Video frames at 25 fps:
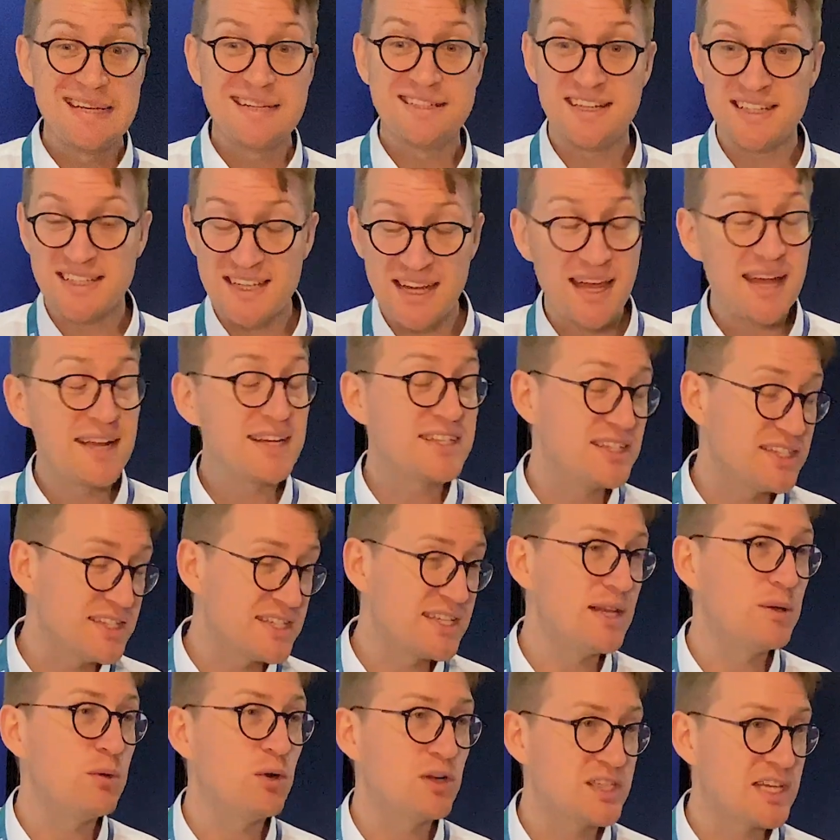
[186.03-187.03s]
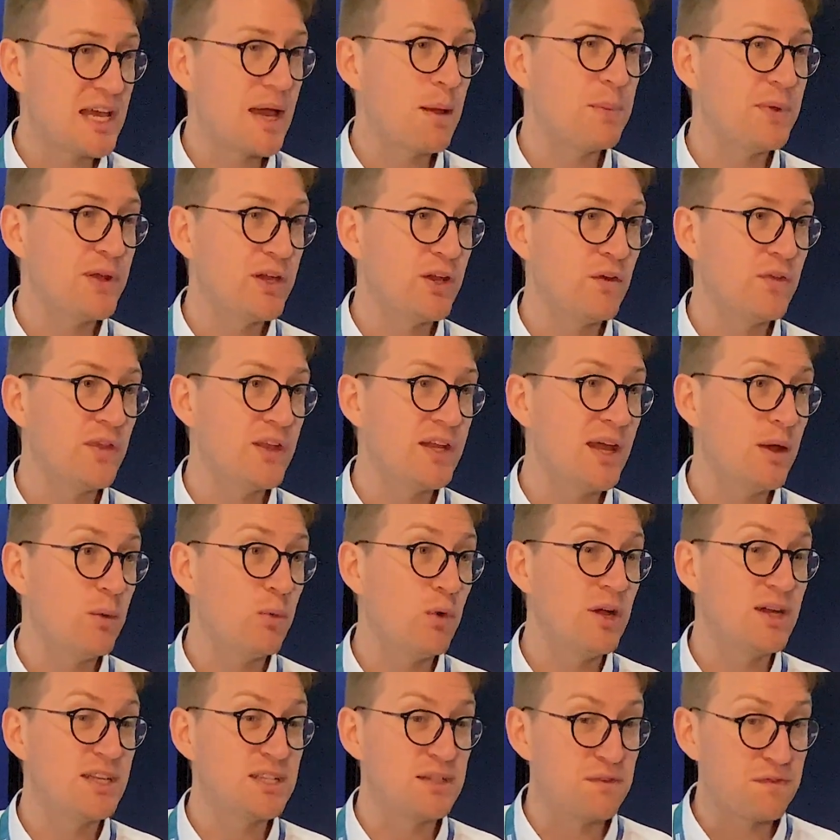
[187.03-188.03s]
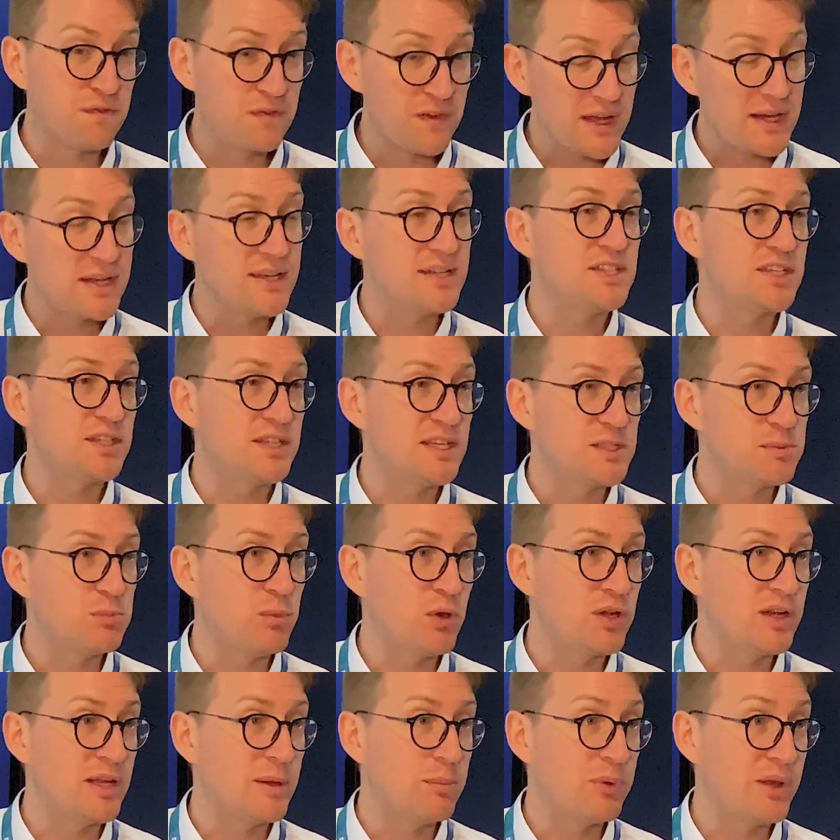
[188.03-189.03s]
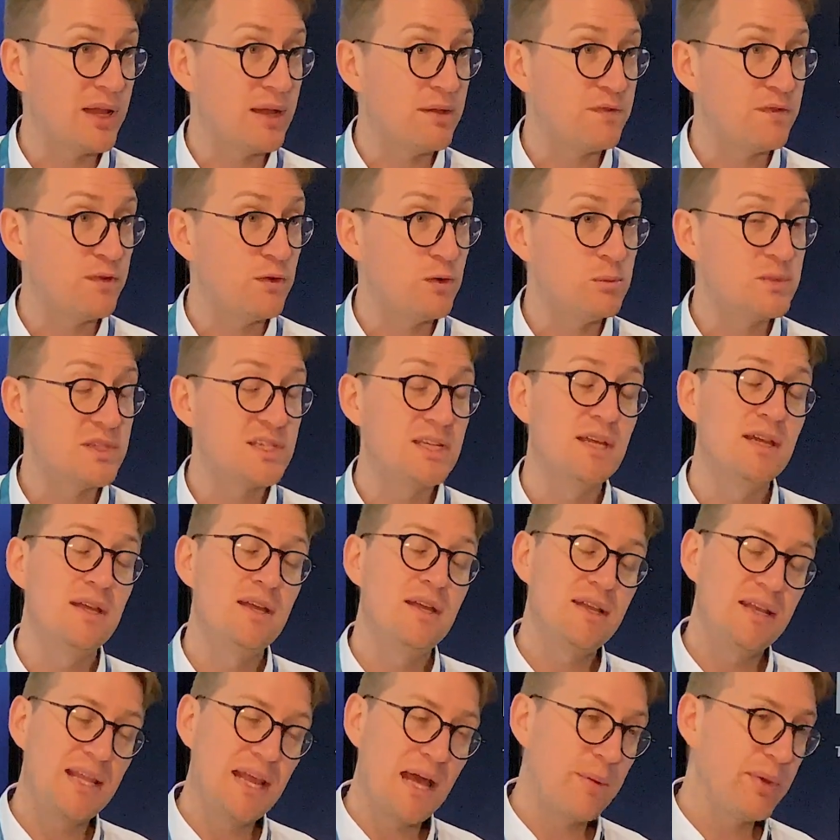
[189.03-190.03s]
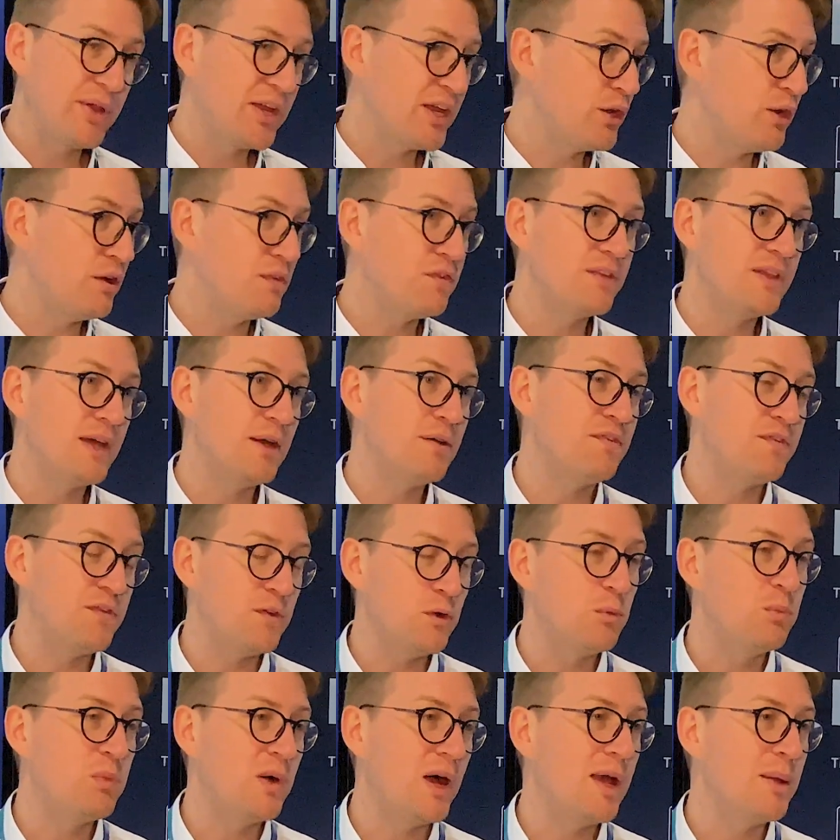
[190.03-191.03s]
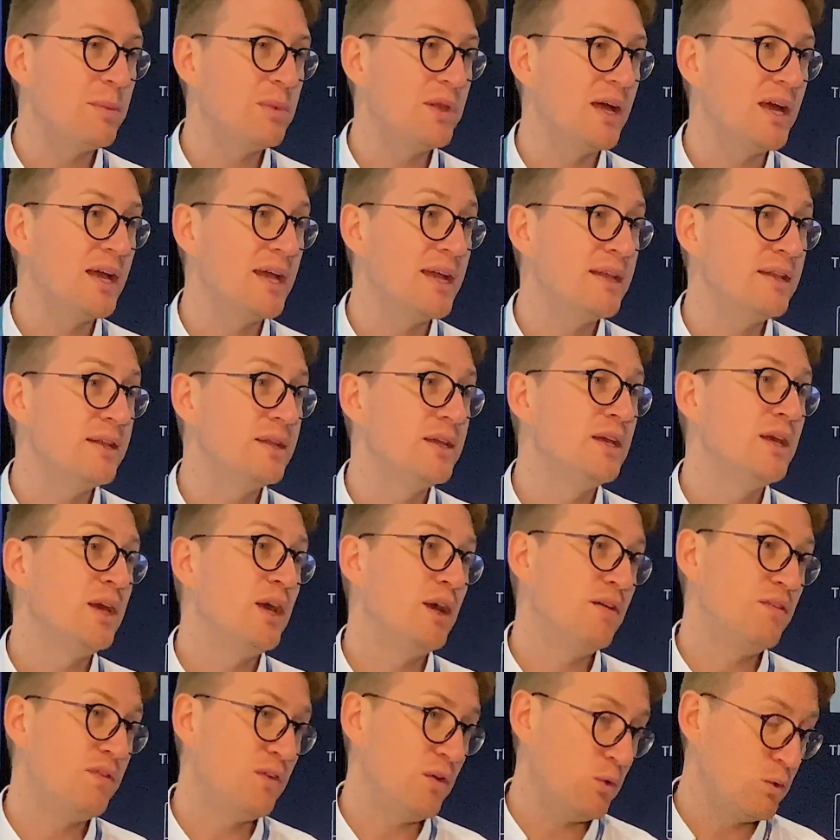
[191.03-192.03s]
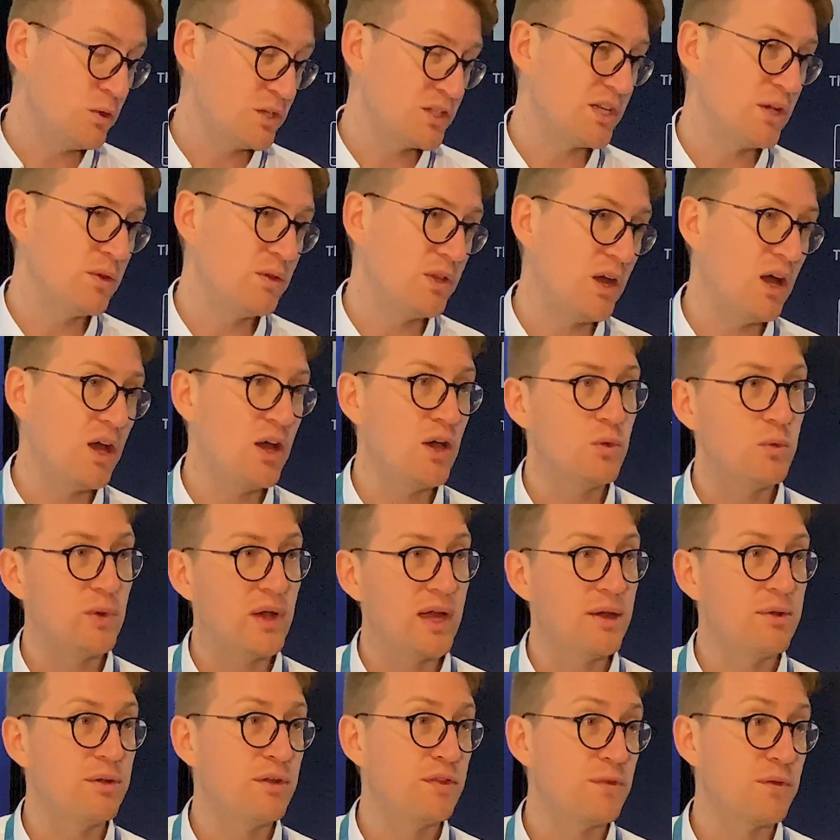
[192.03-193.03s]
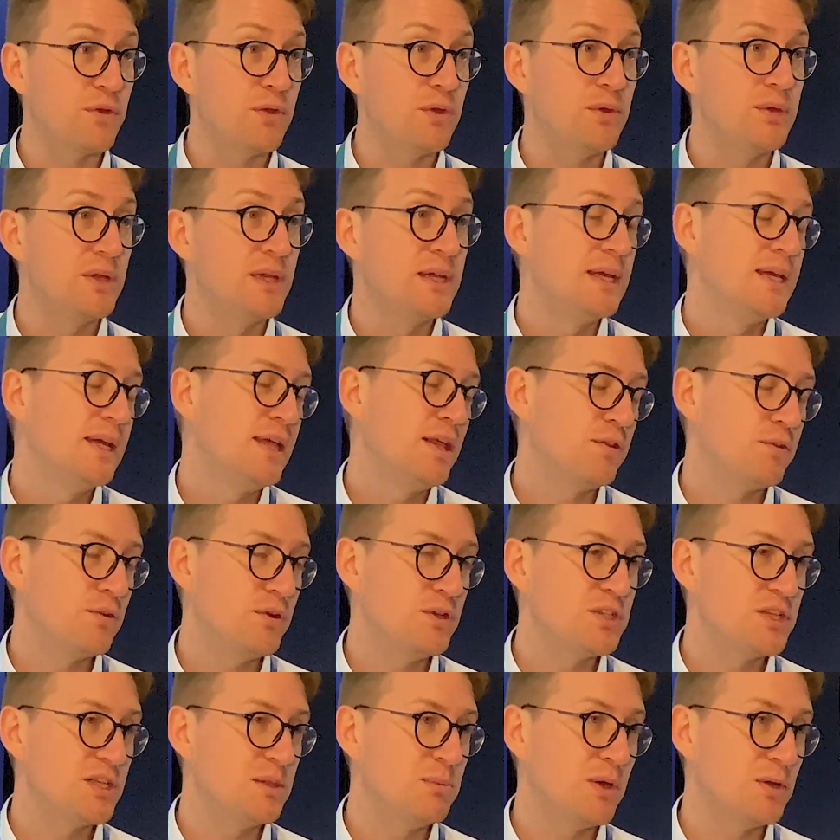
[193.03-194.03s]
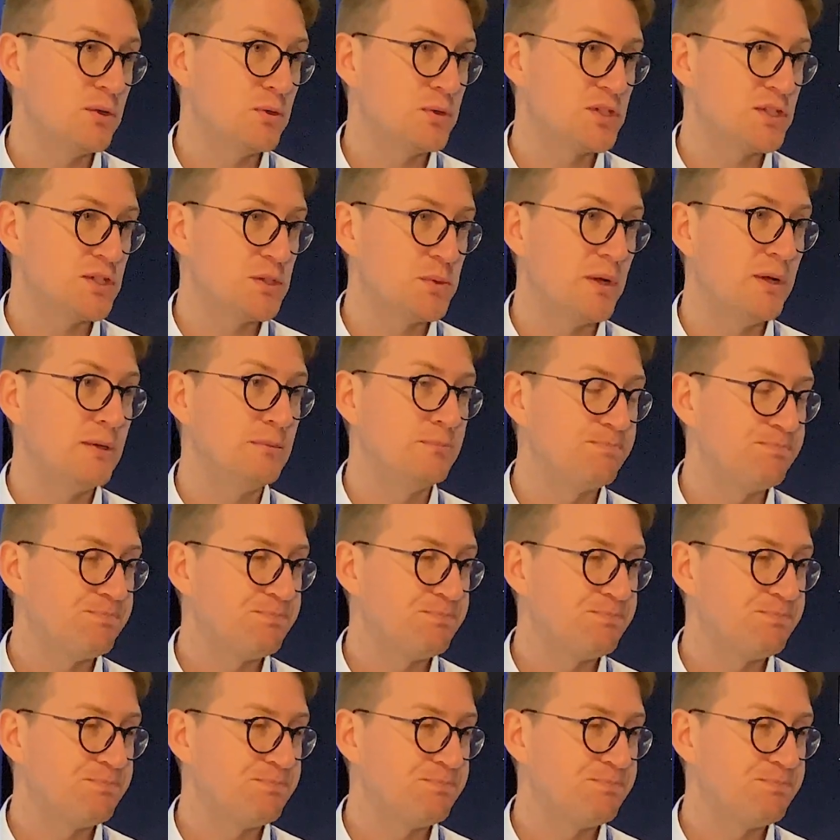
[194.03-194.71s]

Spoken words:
detect and see what's happening on the network to feed into these modeling platforms, now we can offer that full pipeline of also the hardware through to the models as well.